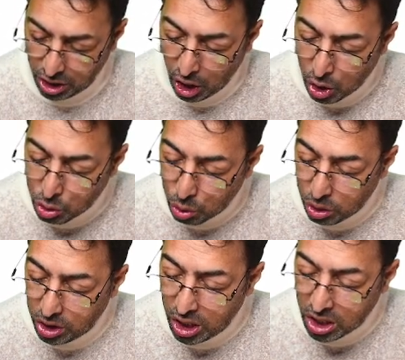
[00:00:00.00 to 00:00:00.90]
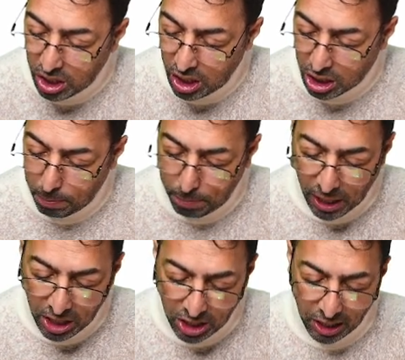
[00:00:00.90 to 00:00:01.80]
So this is
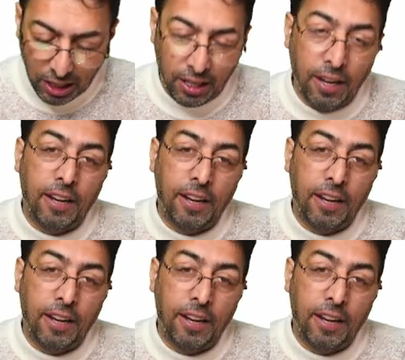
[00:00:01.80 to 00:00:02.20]
basically,